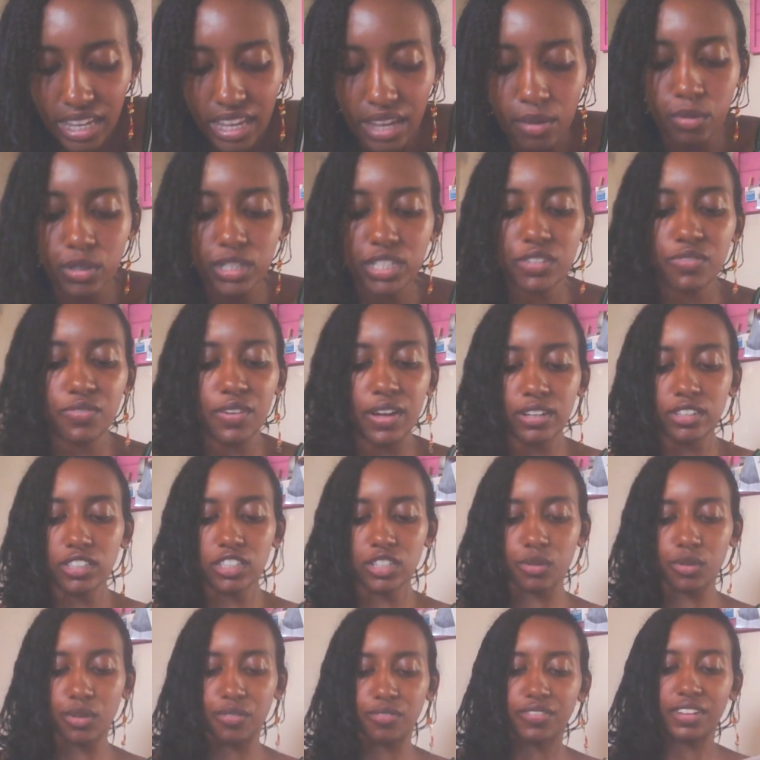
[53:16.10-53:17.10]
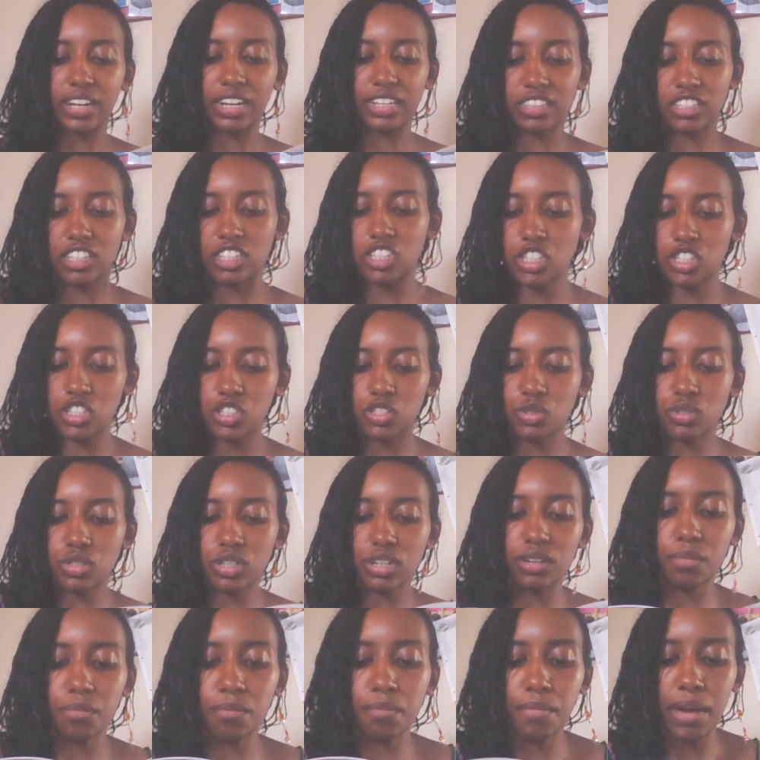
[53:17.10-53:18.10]
It was felt to reflect the
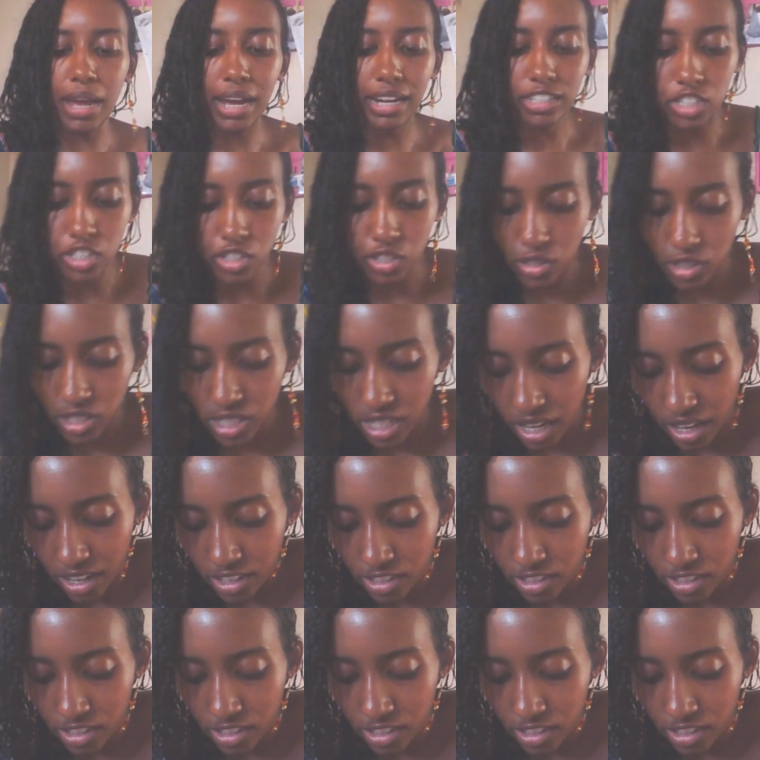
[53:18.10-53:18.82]
student master's